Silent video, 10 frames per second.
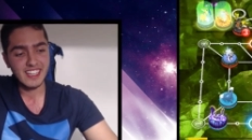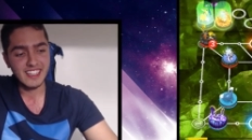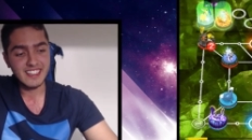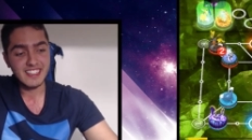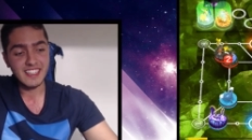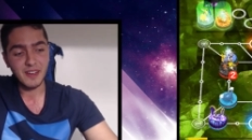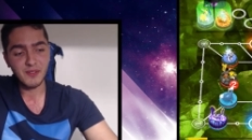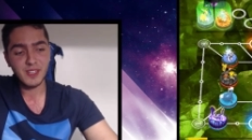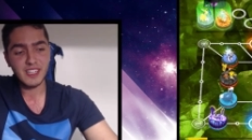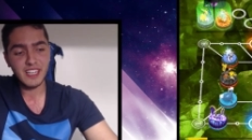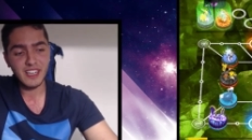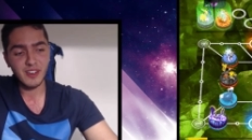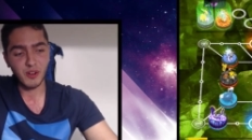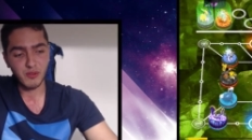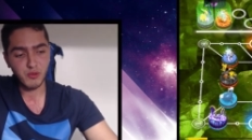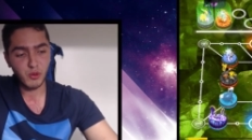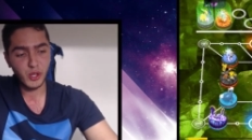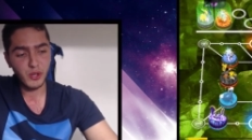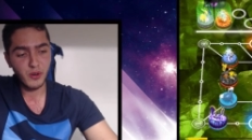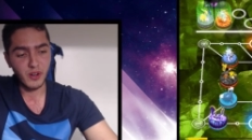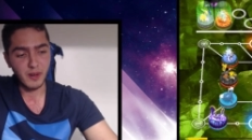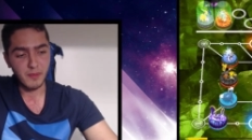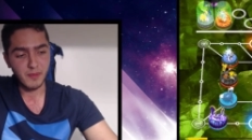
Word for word: the ability of Kyurem.